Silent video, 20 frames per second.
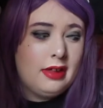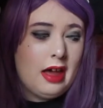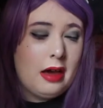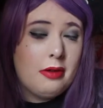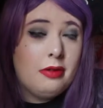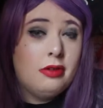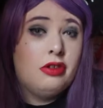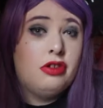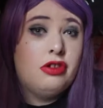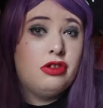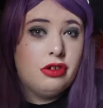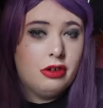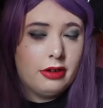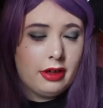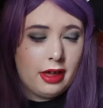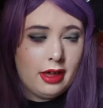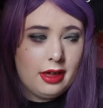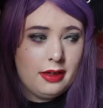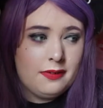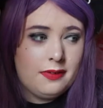I was
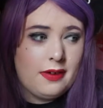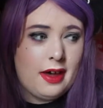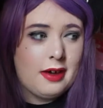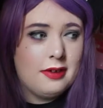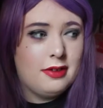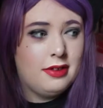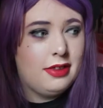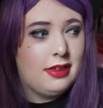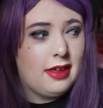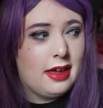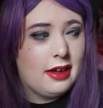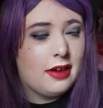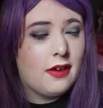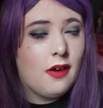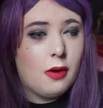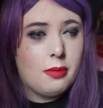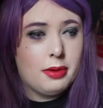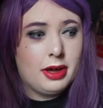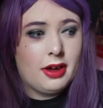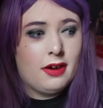shooketh. I was like,
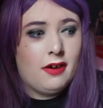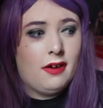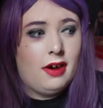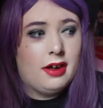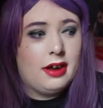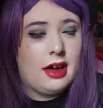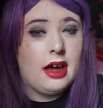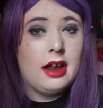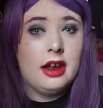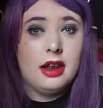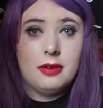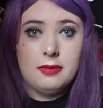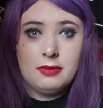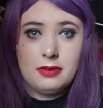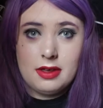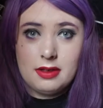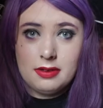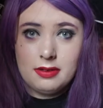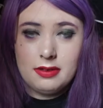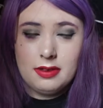oh my god, I love
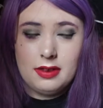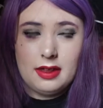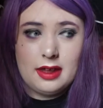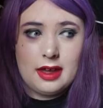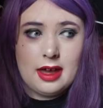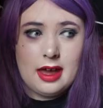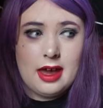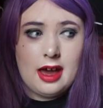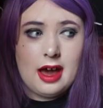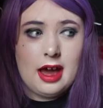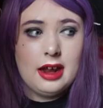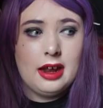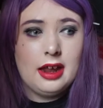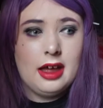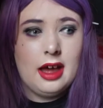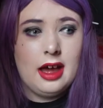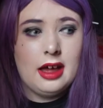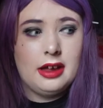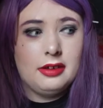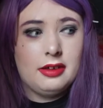this. Like, hey,
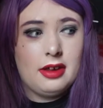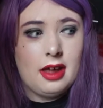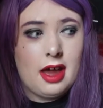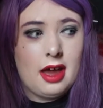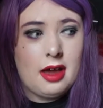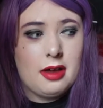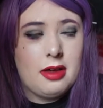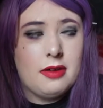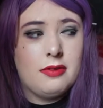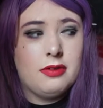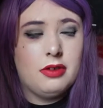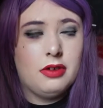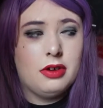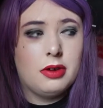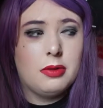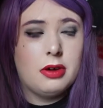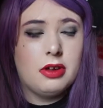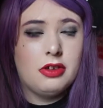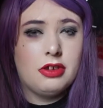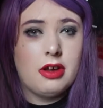if you don't
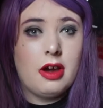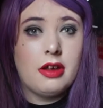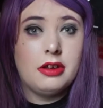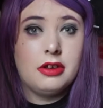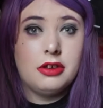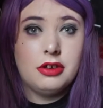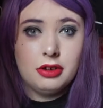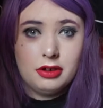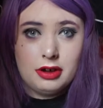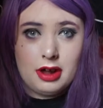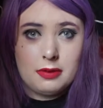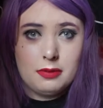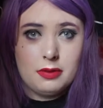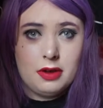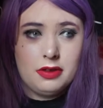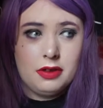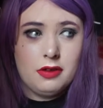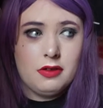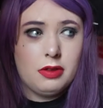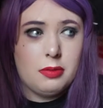know what Xiaolin Showdown
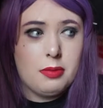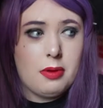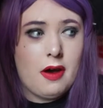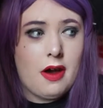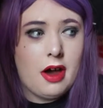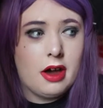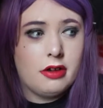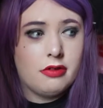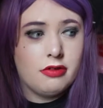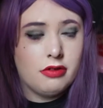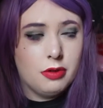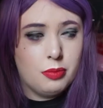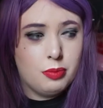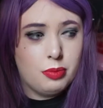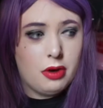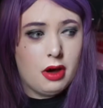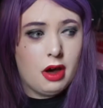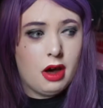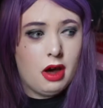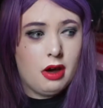was, it was about a group
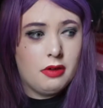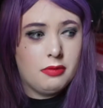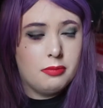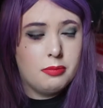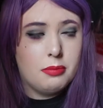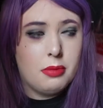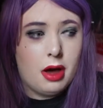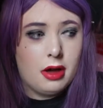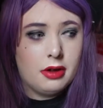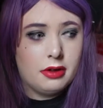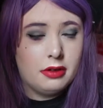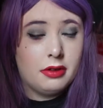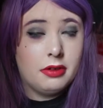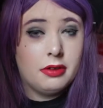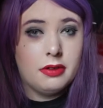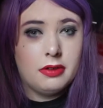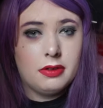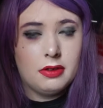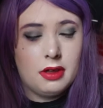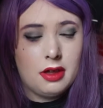of
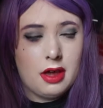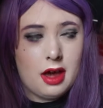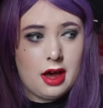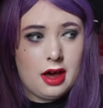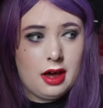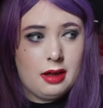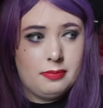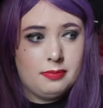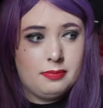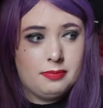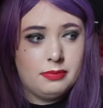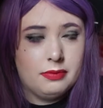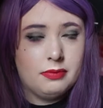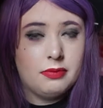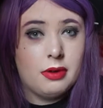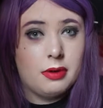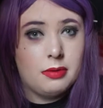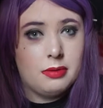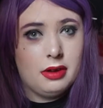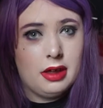monks,
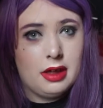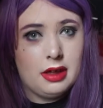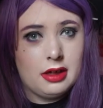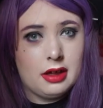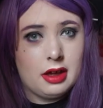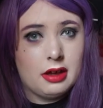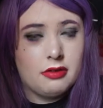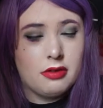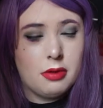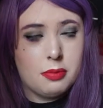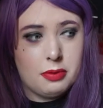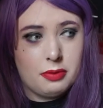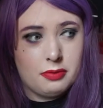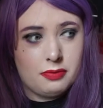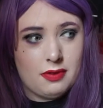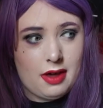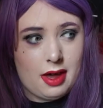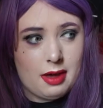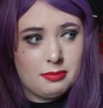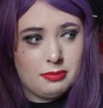from like a group of
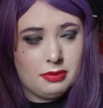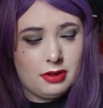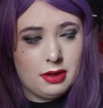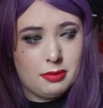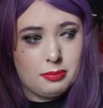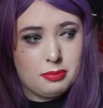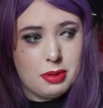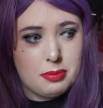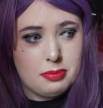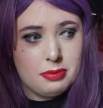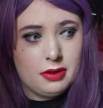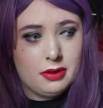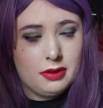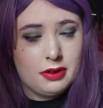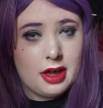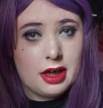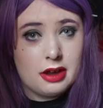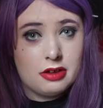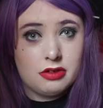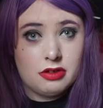people
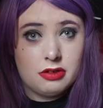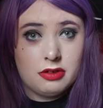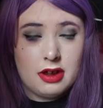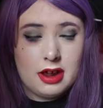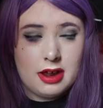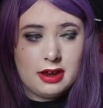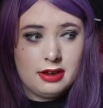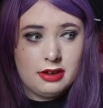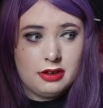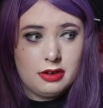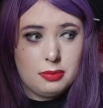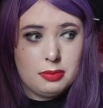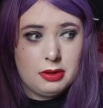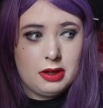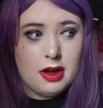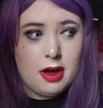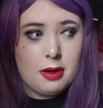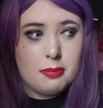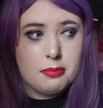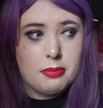get trained to
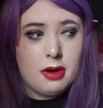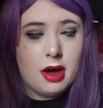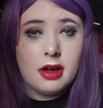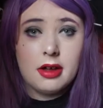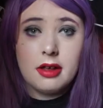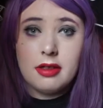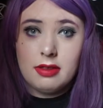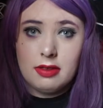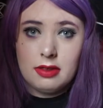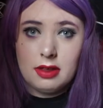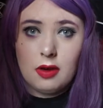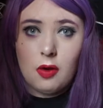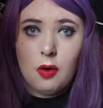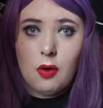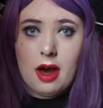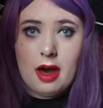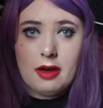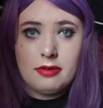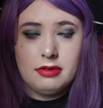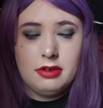become monks, and they
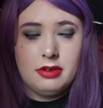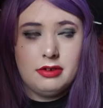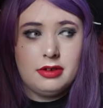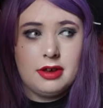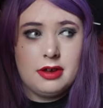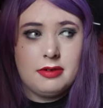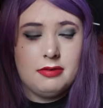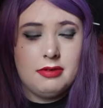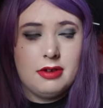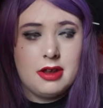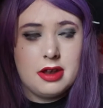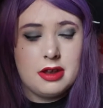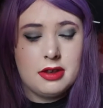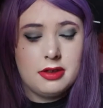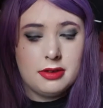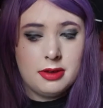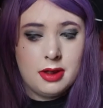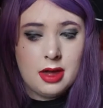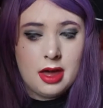go after different,